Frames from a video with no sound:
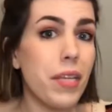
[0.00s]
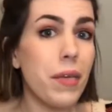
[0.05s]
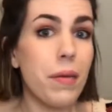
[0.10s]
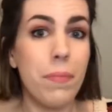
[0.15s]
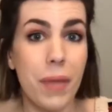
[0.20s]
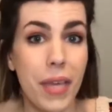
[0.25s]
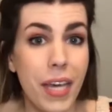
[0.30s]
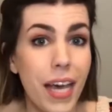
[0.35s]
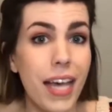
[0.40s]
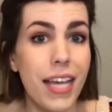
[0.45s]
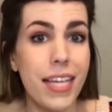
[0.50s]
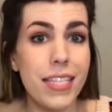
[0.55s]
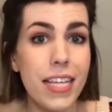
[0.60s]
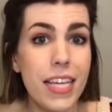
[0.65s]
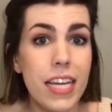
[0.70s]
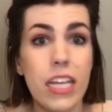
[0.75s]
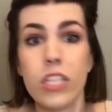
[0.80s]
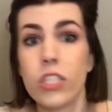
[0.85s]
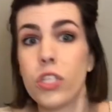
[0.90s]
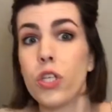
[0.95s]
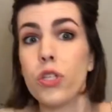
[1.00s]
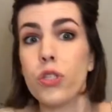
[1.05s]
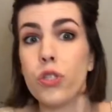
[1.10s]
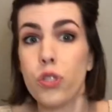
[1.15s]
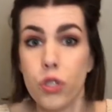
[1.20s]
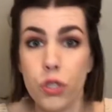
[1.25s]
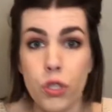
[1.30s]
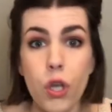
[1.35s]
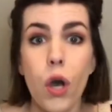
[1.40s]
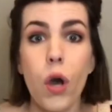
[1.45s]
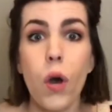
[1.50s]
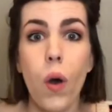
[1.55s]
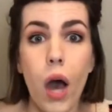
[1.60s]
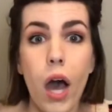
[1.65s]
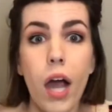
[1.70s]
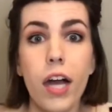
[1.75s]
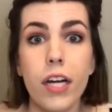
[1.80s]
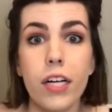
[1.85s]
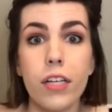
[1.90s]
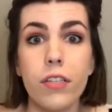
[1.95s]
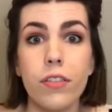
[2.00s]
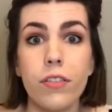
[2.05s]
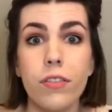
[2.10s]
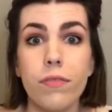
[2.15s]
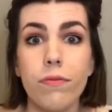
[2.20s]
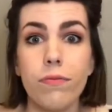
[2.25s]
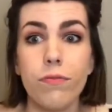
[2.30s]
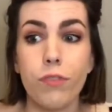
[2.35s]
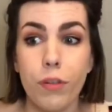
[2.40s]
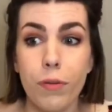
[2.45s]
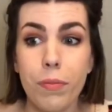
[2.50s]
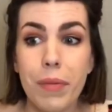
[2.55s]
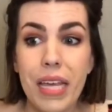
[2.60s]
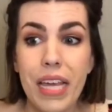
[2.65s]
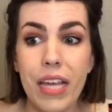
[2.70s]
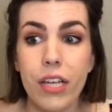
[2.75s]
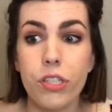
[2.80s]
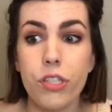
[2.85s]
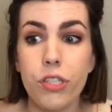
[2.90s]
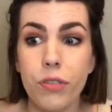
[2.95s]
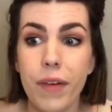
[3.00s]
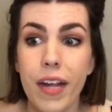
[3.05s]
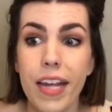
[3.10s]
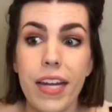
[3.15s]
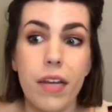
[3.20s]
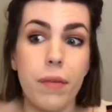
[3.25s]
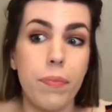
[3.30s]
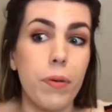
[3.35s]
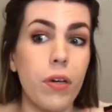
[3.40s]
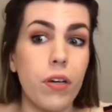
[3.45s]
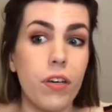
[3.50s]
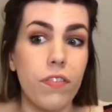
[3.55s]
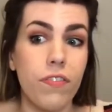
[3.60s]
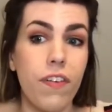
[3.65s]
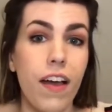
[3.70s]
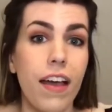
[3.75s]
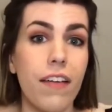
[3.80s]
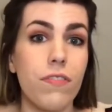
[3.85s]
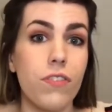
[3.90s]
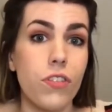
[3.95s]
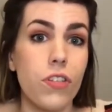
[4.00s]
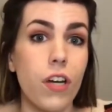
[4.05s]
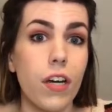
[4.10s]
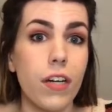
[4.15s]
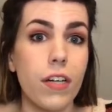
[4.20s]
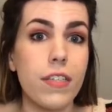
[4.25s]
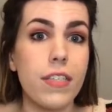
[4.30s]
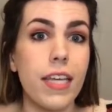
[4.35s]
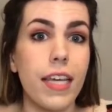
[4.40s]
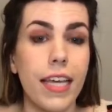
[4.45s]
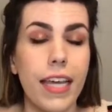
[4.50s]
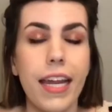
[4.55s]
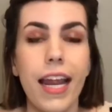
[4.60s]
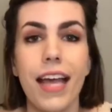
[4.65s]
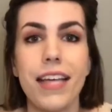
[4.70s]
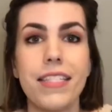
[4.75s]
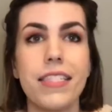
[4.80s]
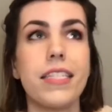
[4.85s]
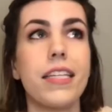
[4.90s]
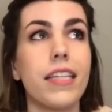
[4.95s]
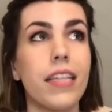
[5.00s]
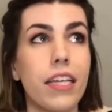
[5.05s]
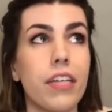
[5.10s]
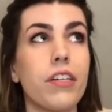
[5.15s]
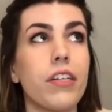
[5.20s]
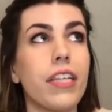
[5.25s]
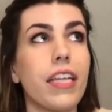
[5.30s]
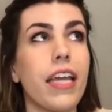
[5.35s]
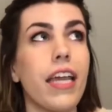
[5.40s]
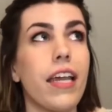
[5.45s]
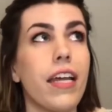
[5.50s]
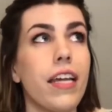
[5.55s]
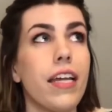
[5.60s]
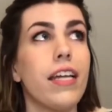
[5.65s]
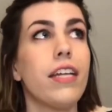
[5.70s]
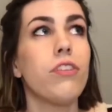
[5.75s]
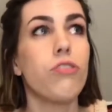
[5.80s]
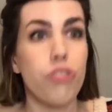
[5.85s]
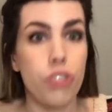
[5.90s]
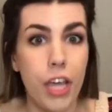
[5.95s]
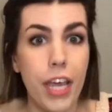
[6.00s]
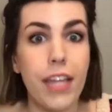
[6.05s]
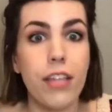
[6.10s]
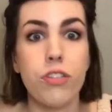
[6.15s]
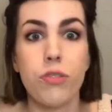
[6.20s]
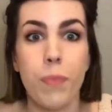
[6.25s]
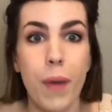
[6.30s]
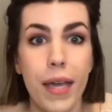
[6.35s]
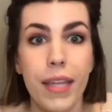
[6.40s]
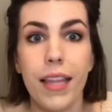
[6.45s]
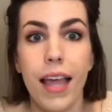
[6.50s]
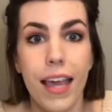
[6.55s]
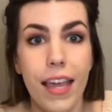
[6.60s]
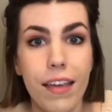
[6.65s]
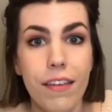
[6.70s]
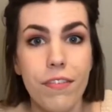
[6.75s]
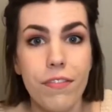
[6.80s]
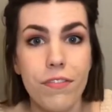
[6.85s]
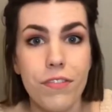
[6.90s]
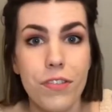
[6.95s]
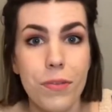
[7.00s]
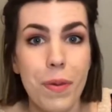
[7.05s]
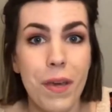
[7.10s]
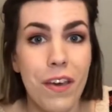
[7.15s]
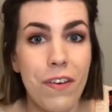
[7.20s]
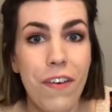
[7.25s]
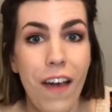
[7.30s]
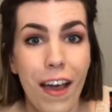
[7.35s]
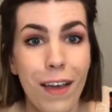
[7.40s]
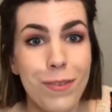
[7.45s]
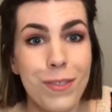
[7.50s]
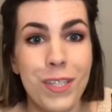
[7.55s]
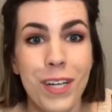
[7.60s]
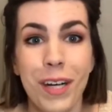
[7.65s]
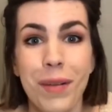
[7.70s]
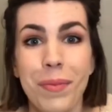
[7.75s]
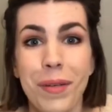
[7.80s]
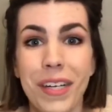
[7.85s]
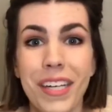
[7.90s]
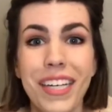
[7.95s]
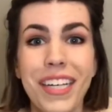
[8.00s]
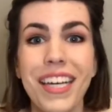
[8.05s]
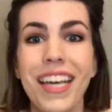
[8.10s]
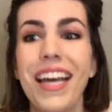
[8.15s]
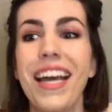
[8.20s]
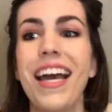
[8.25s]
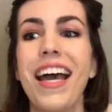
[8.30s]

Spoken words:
Because it is so hard for me to rate a book 5 stars, like it has to literally change my life to be a 5-star book.